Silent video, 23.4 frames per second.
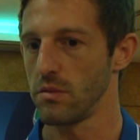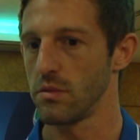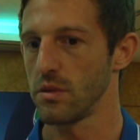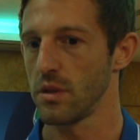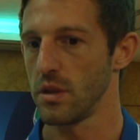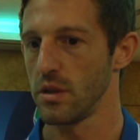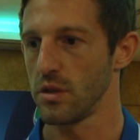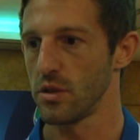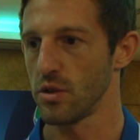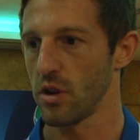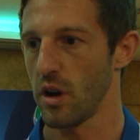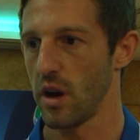
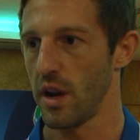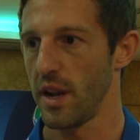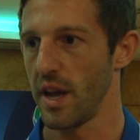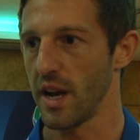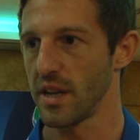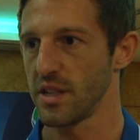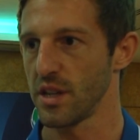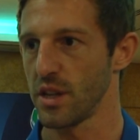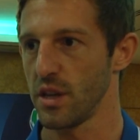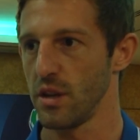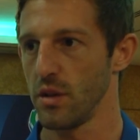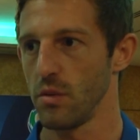and try and
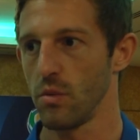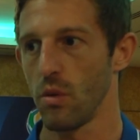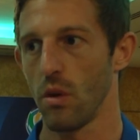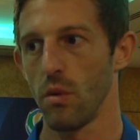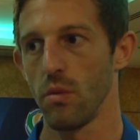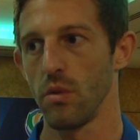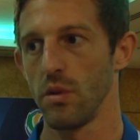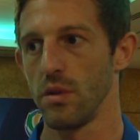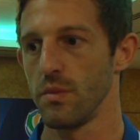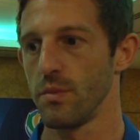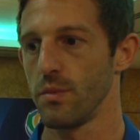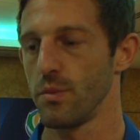execute
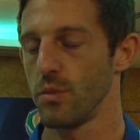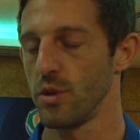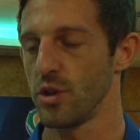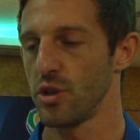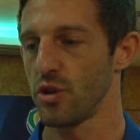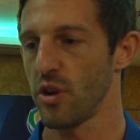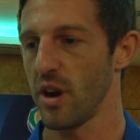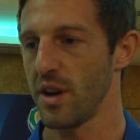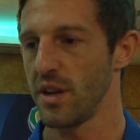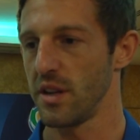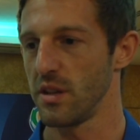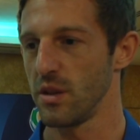what we're
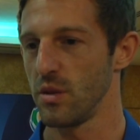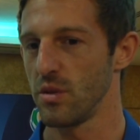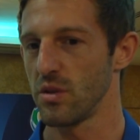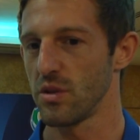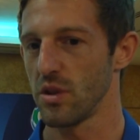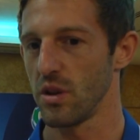trying to do.